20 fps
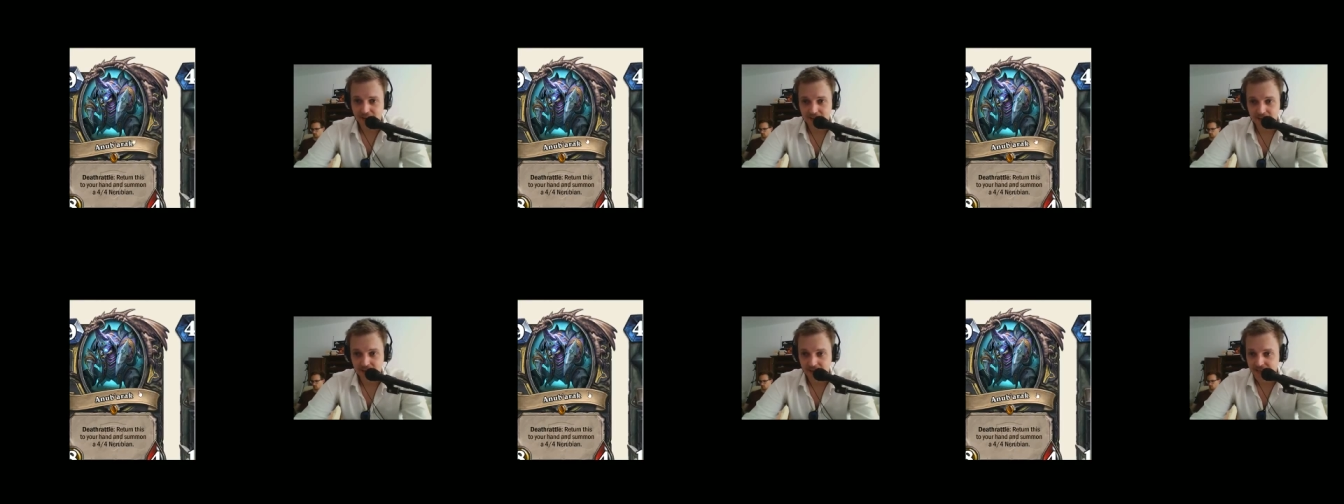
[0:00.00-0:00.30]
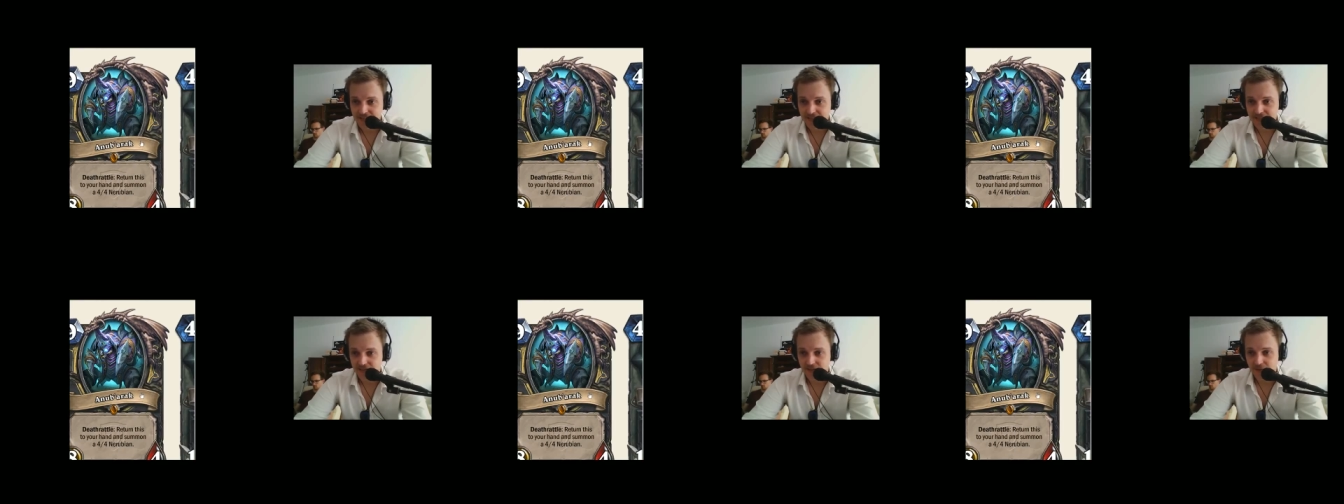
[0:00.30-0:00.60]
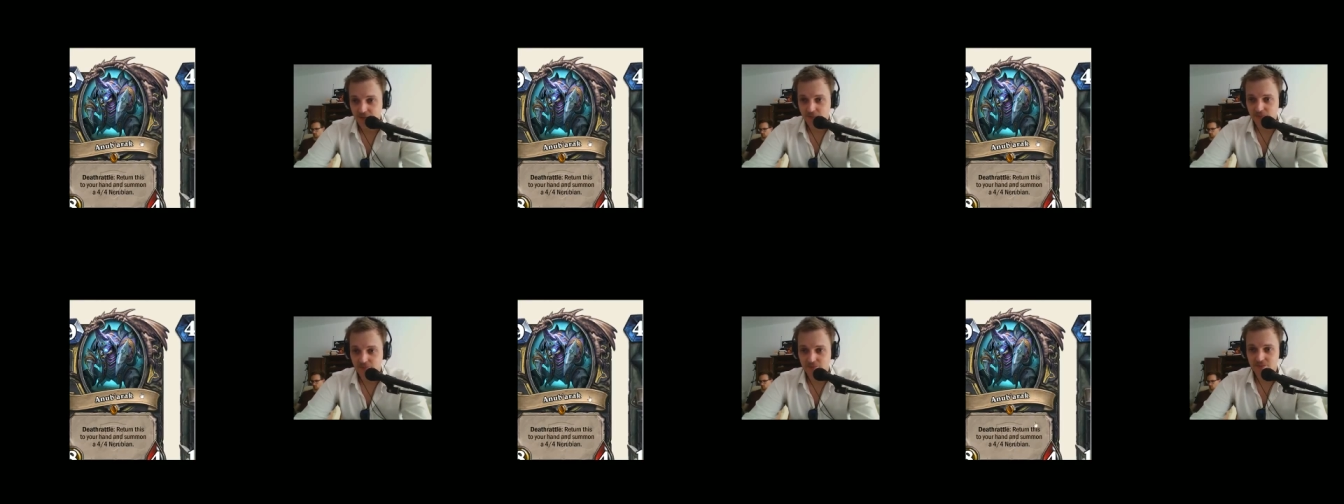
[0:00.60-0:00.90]
It has
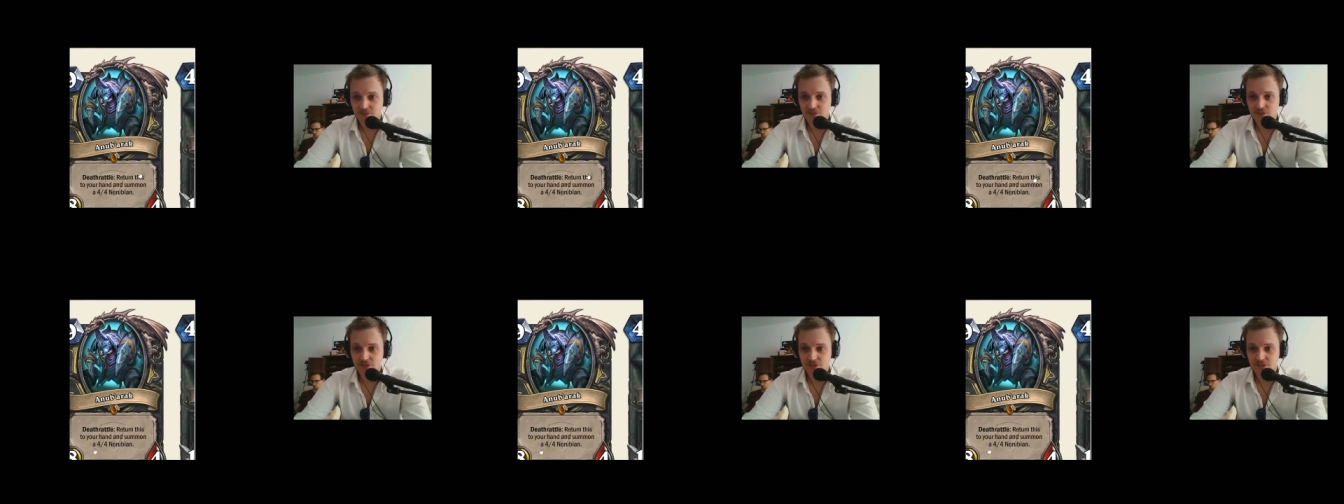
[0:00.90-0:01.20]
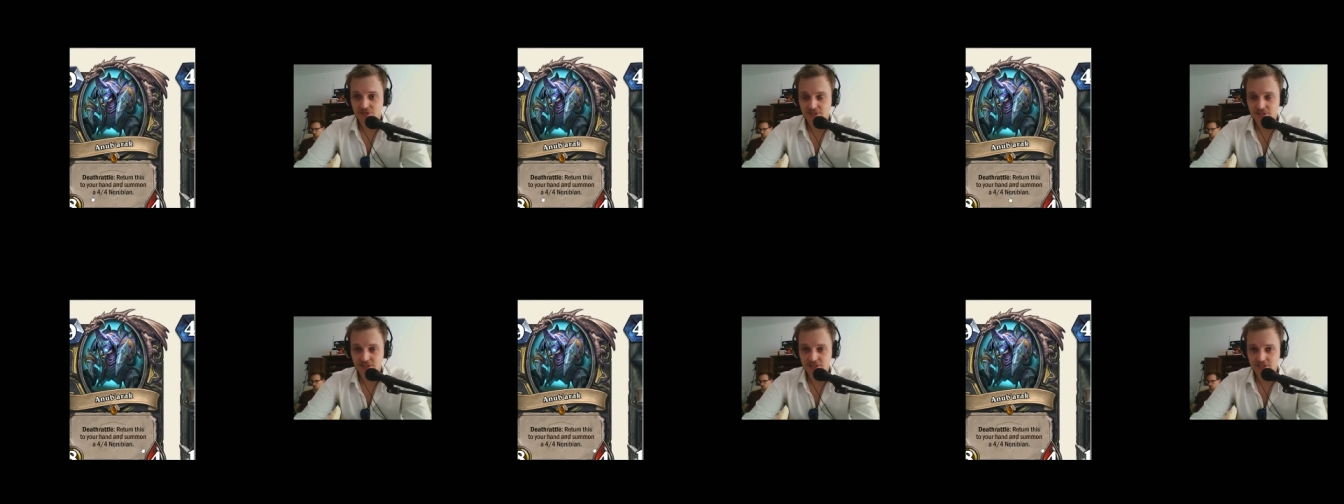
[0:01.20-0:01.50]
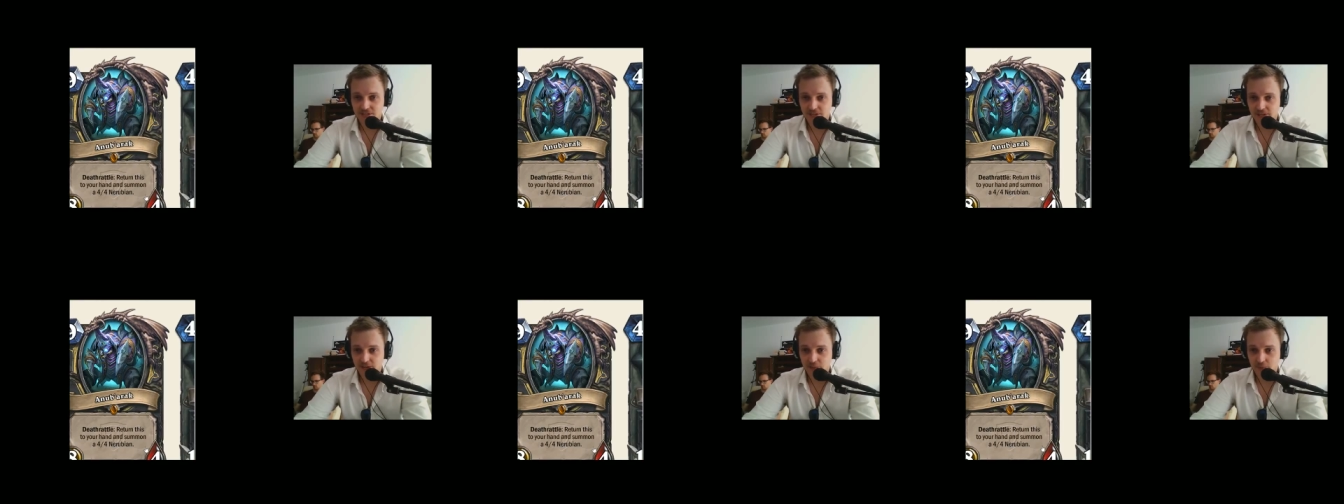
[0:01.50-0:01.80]
some
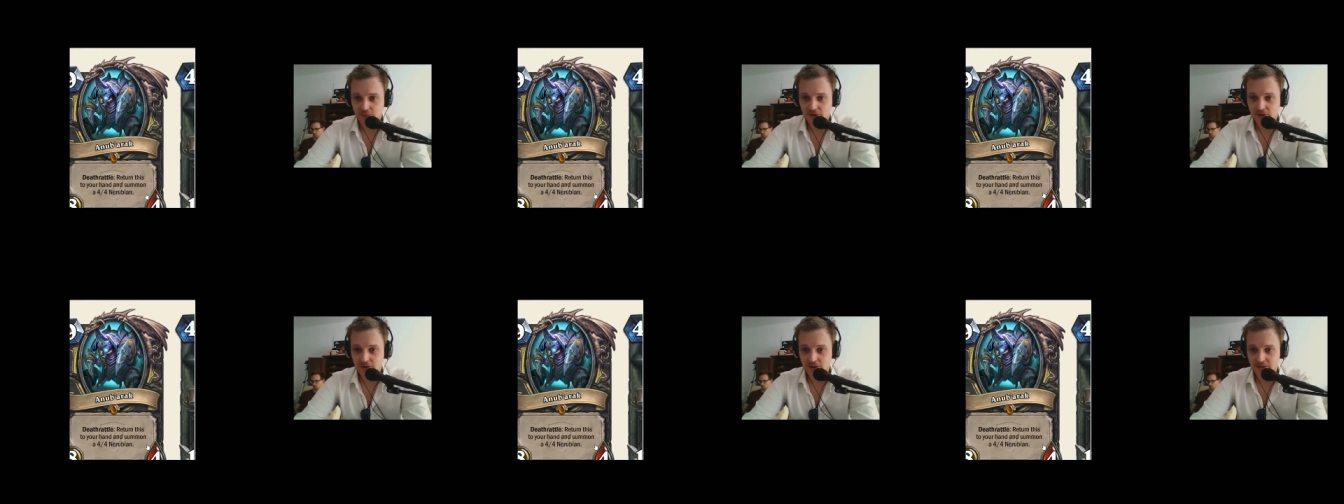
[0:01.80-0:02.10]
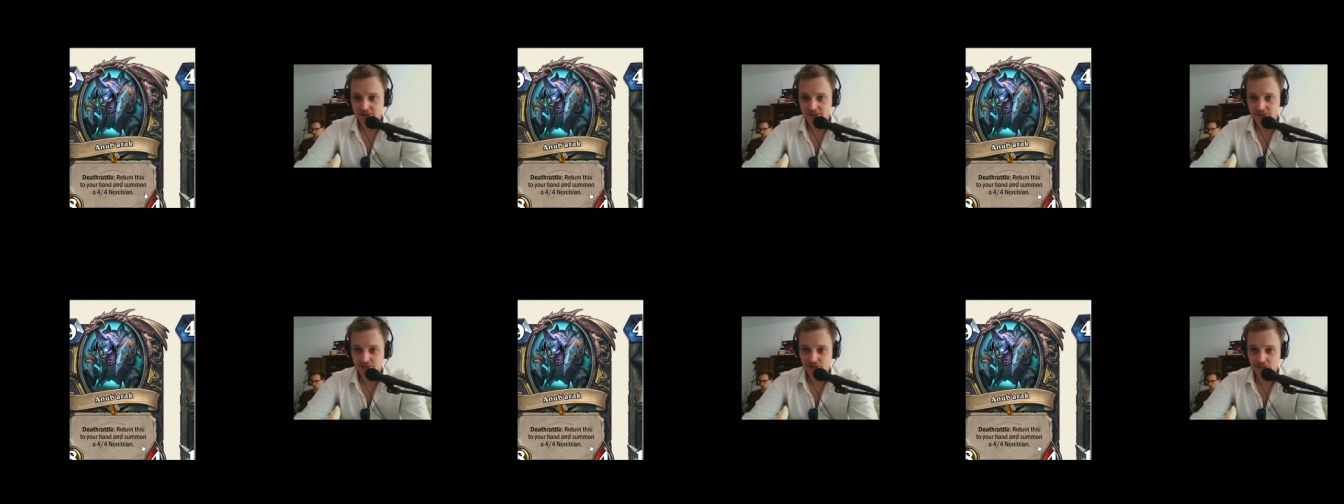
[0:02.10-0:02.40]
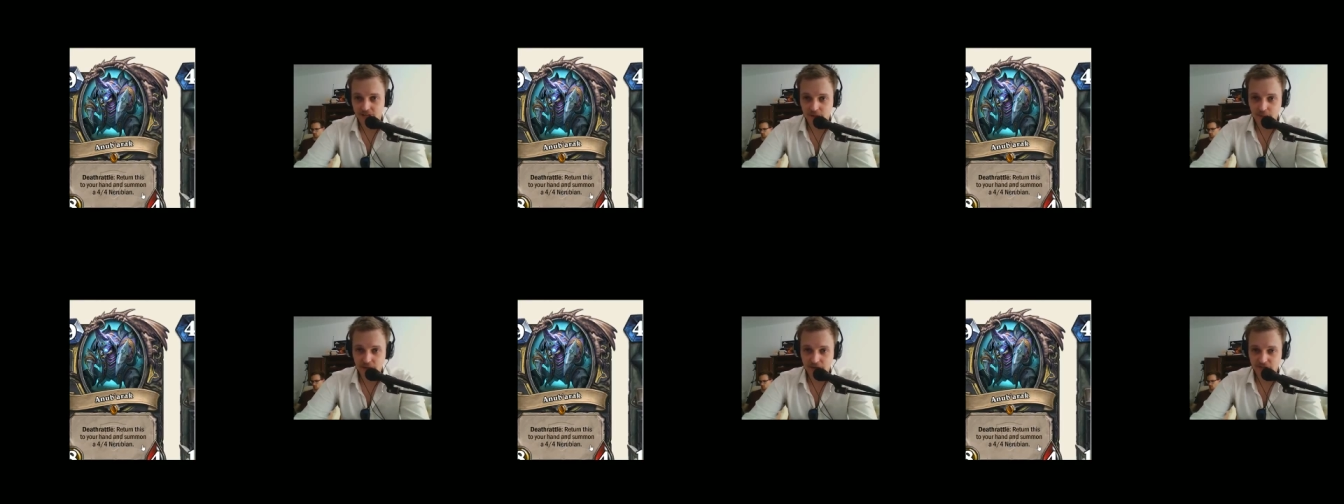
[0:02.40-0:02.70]
6 staying power, like you
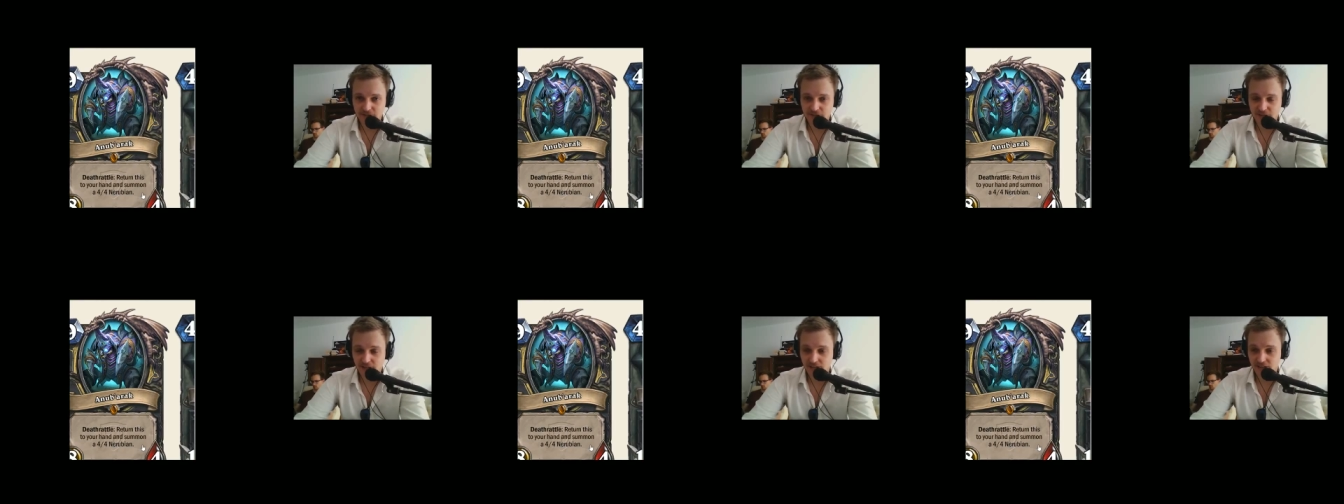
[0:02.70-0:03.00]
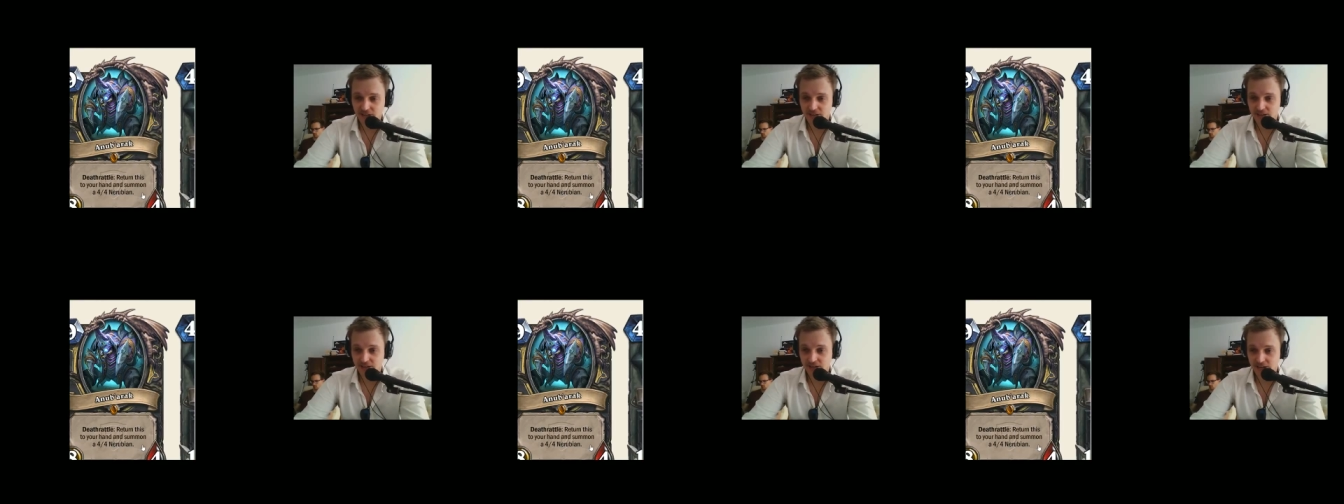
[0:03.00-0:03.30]
get it back to your hand,